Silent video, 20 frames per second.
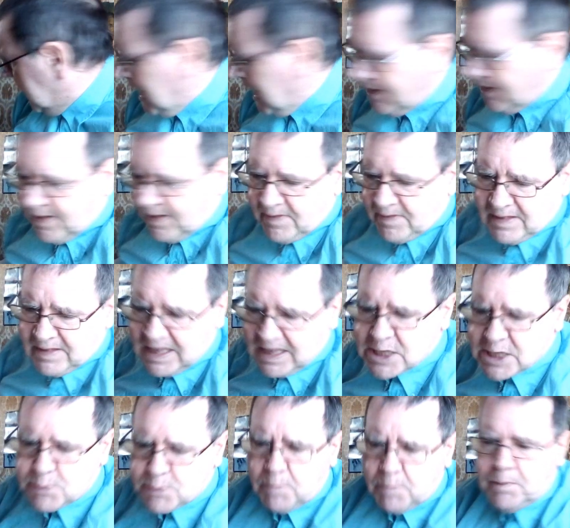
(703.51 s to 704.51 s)
And then
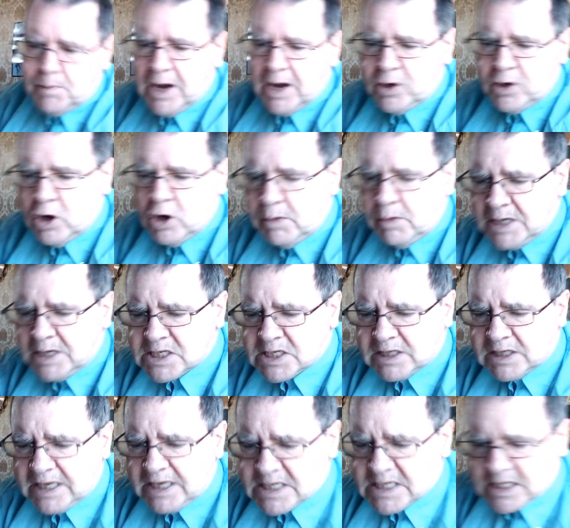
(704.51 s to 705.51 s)
last but by no means
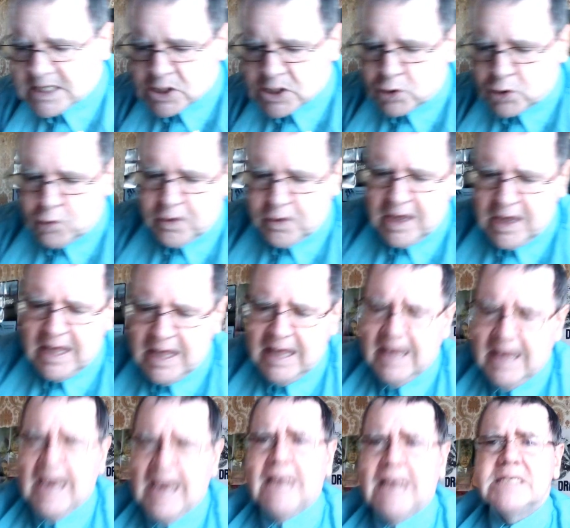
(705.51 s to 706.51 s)
least, there's another
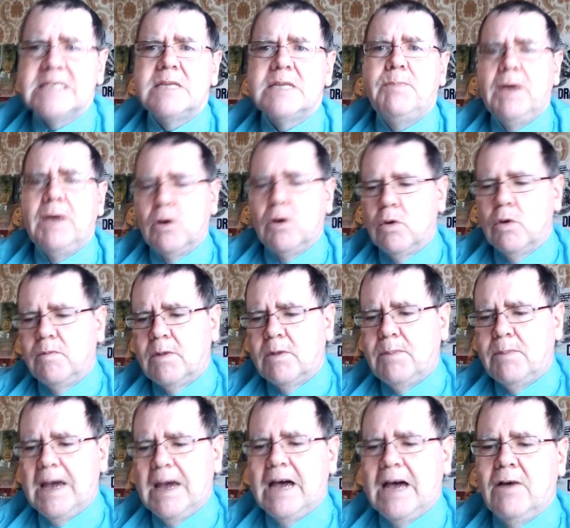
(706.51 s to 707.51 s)
Asda pick up for
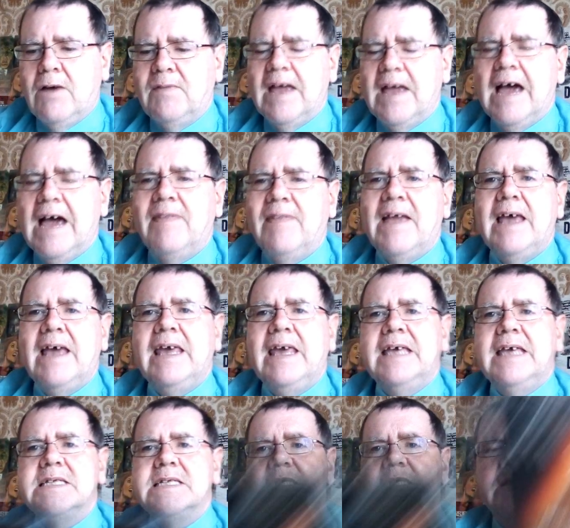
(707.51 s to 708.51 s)
£1, and that
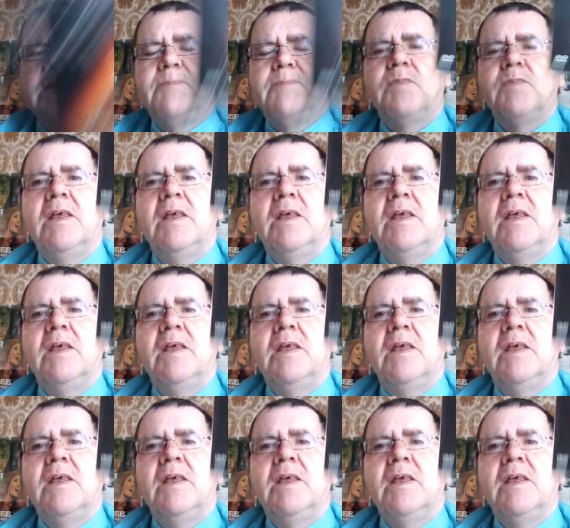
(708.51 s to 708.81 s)
is